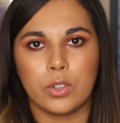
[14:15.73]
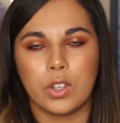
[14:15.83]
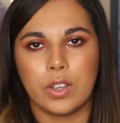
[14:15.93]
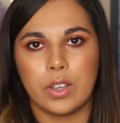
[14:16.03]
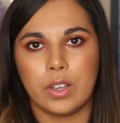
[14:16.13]

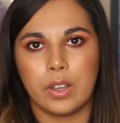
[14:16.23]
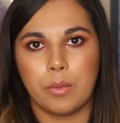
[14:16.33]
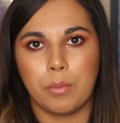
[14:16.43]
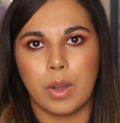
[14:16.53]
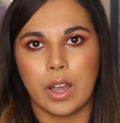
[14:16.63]

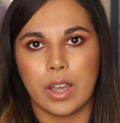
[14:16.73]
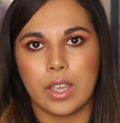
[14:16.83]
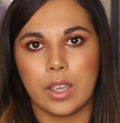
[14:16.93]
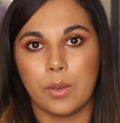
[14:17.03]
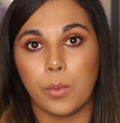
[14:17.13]
to
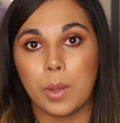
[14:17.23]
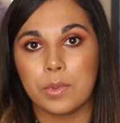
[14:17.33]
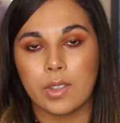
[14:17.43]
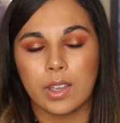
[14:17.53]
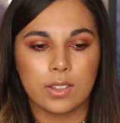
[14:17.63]
my
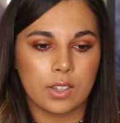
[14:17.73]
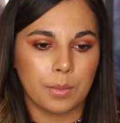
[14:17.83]
website,